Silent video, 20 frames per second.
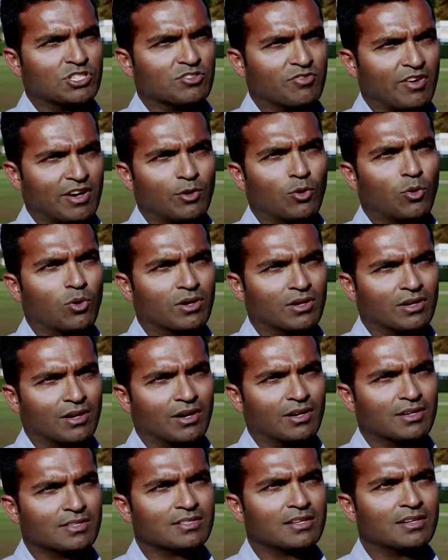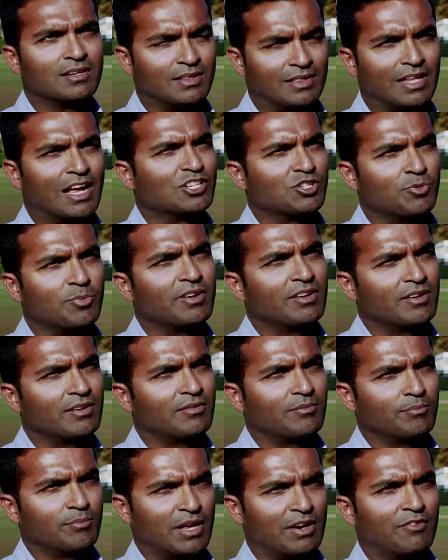is very organized, that should be
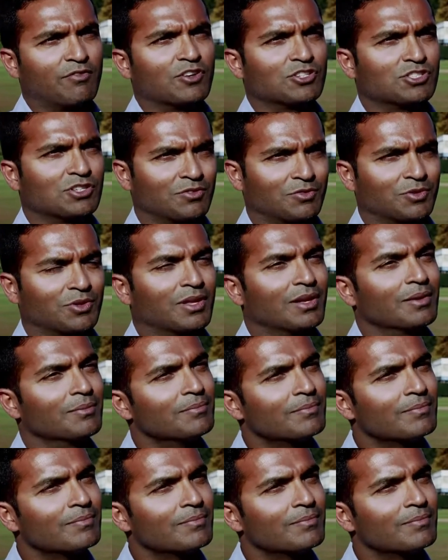beneficial for them.